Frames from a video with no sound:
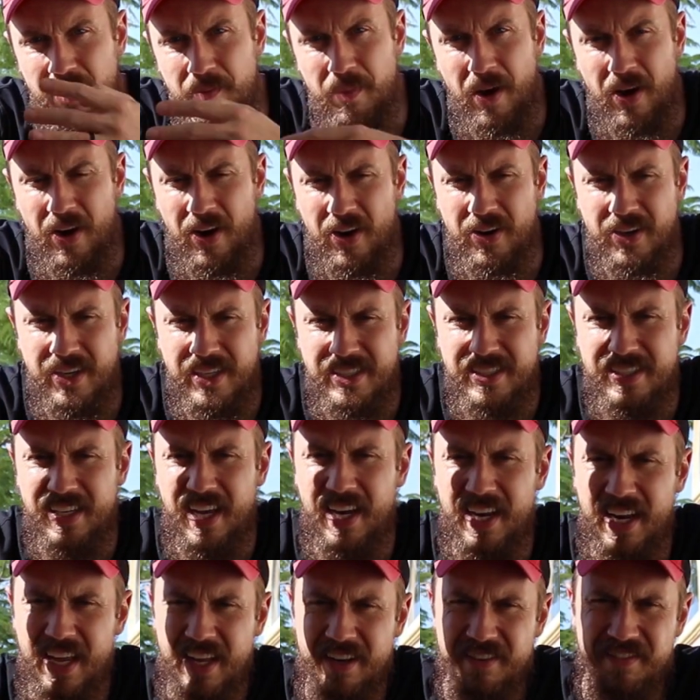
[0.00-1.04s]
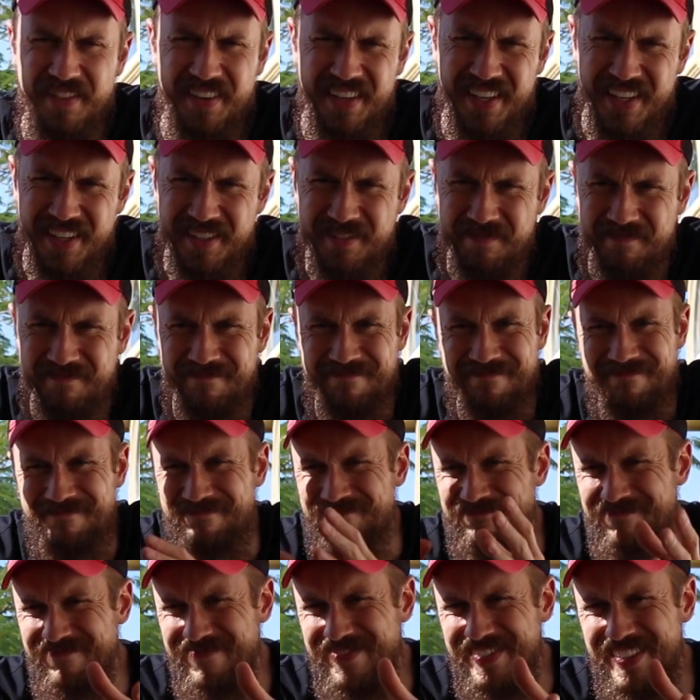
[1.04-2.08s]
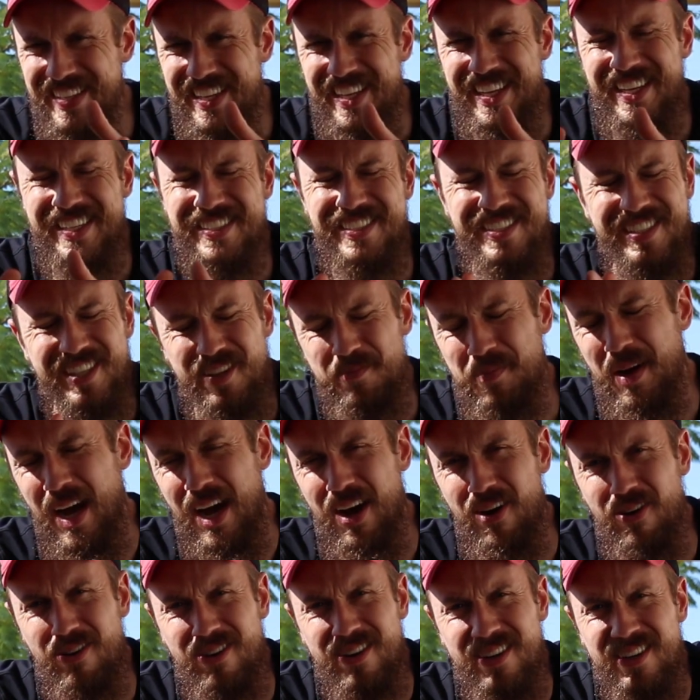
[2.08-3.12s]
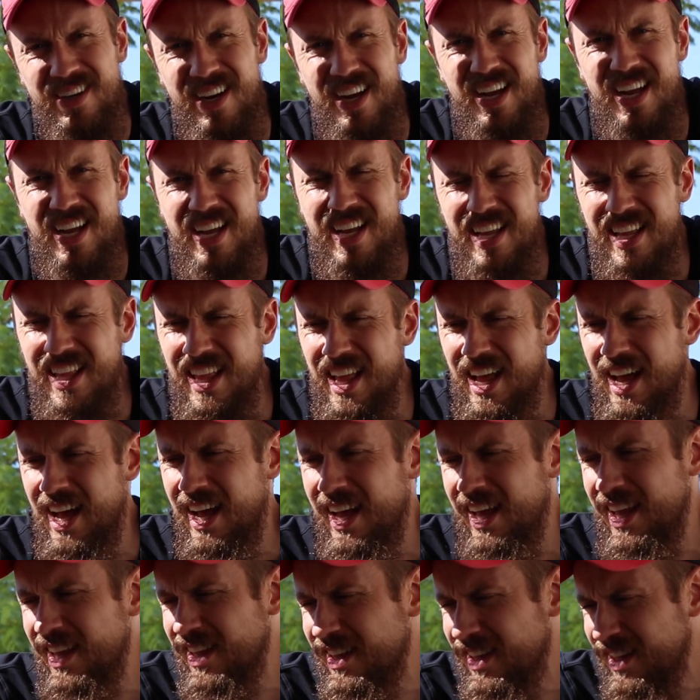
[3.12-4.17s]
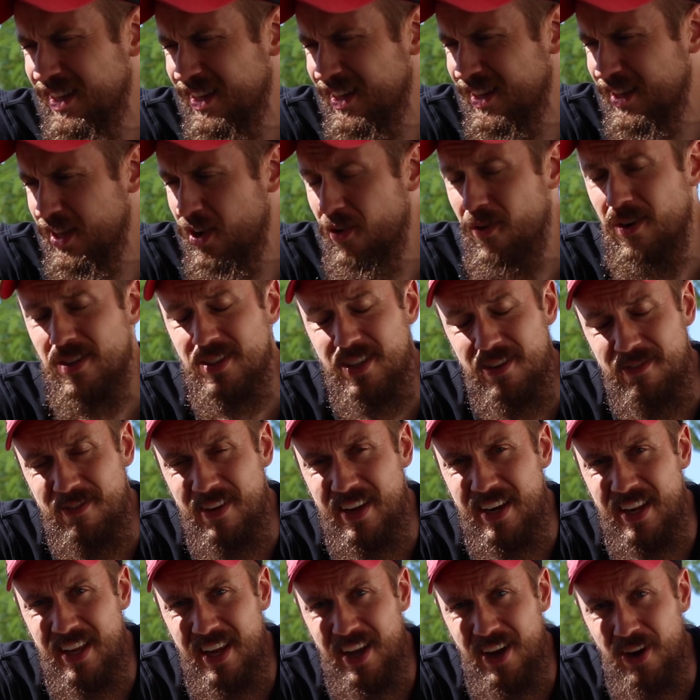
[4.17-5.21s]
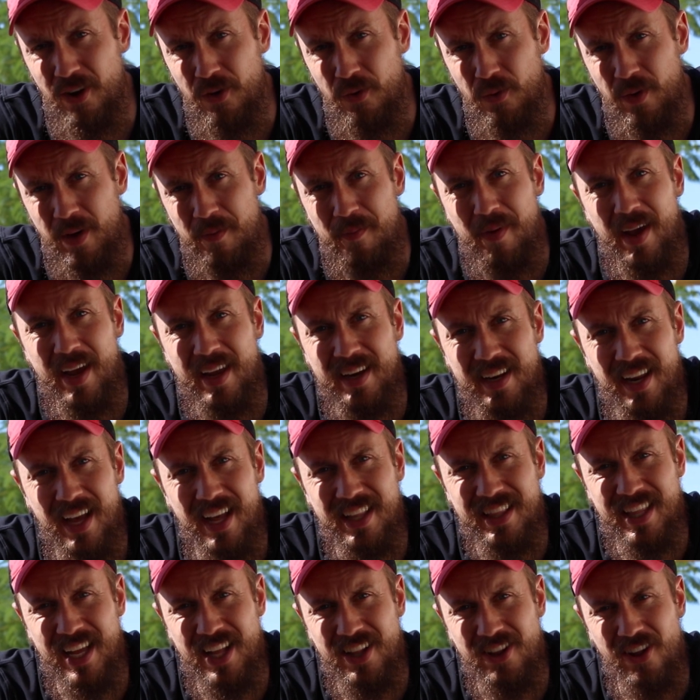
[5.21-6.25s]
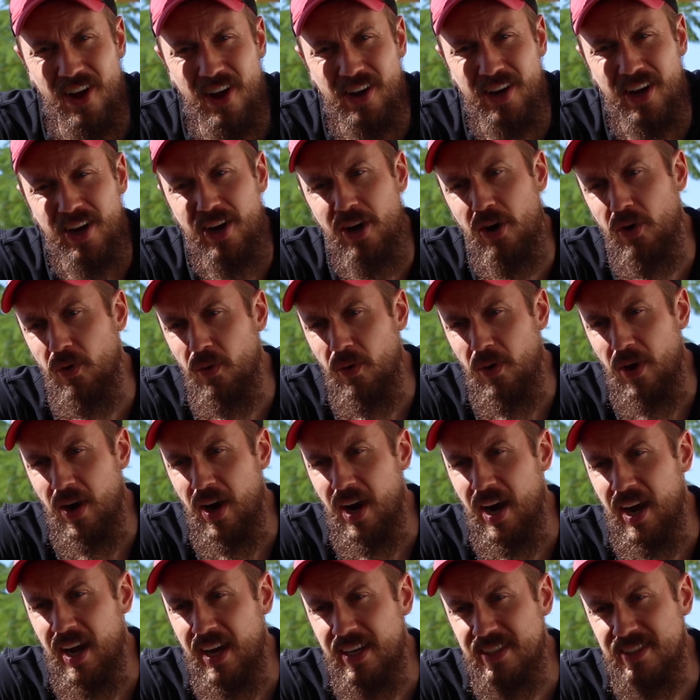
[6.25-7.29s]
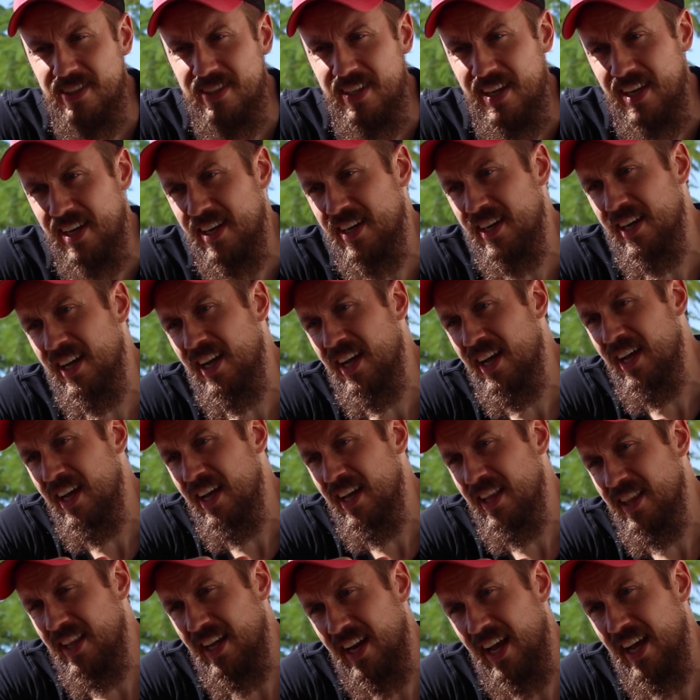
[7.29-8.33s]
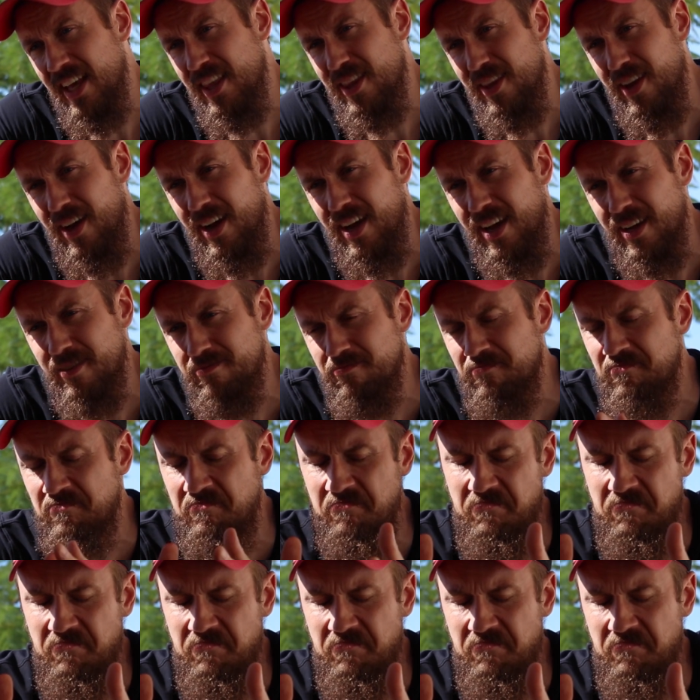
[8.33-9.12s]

about our Nissan NV is the power. There was a video we made not that long ago where I said that I thought